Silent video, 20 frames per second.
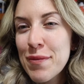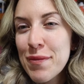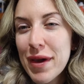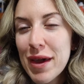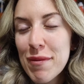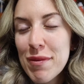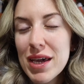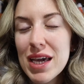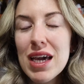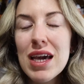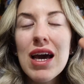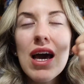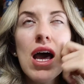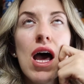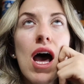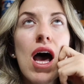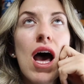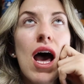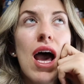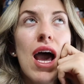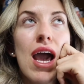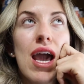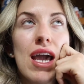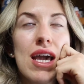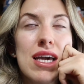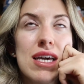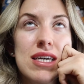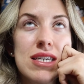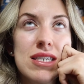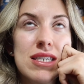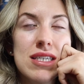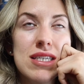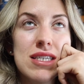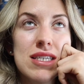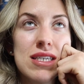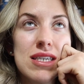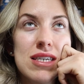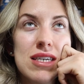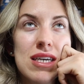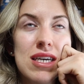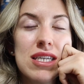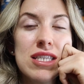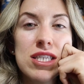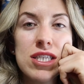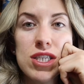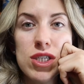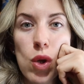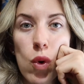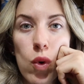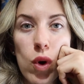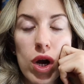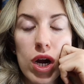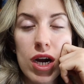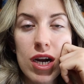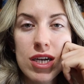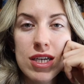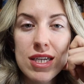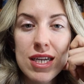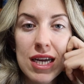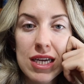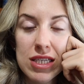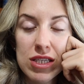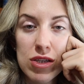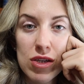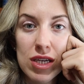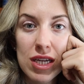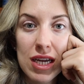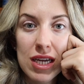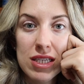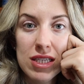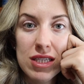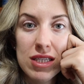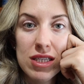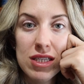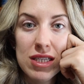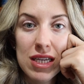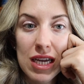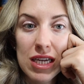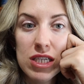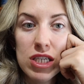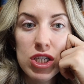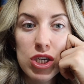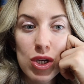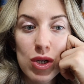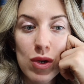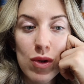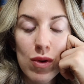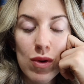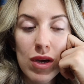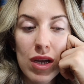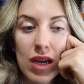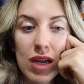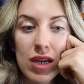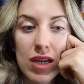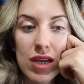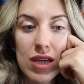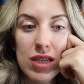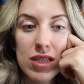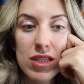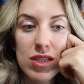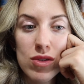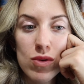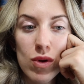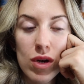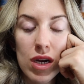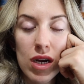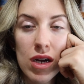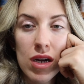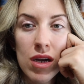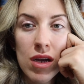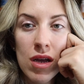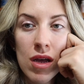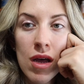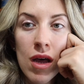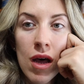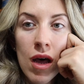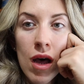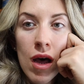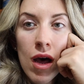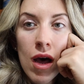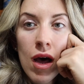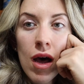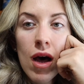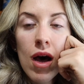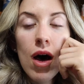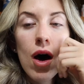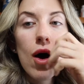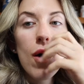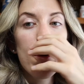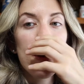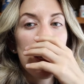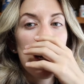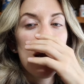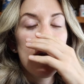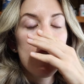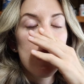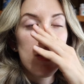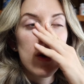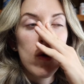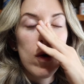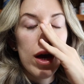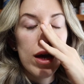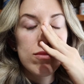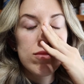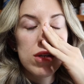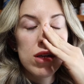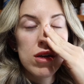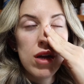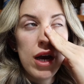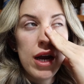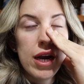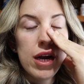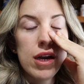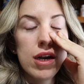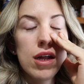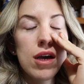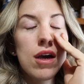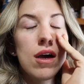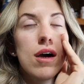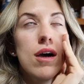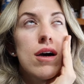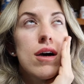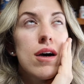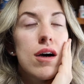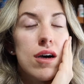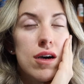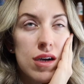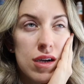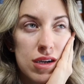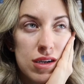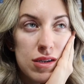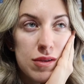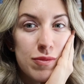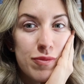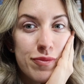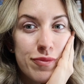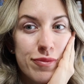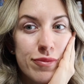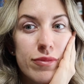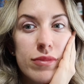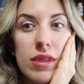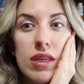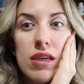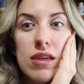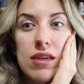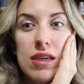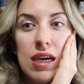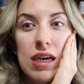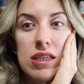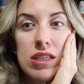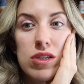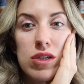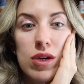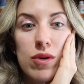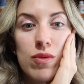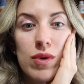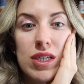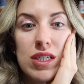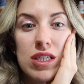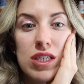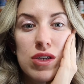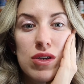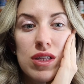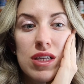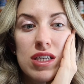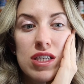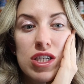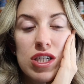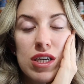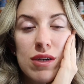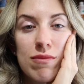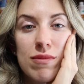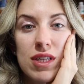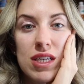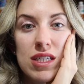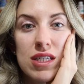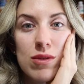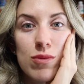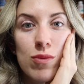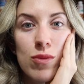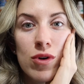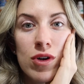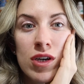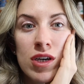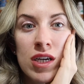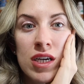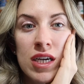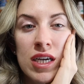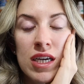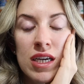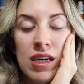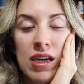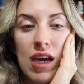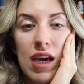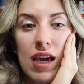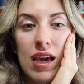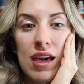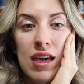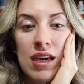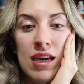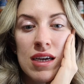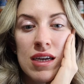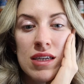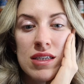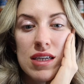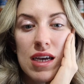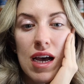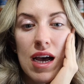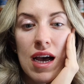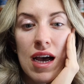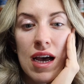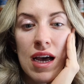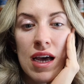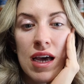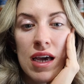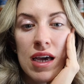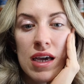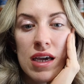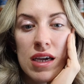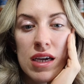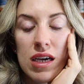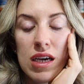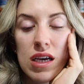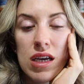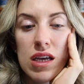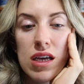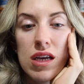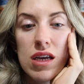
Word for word: maybe and it's sore today so today's day two and it is sore my god, I don't know why I'm so tired. Um, yeah, so I went to the gym this morning and I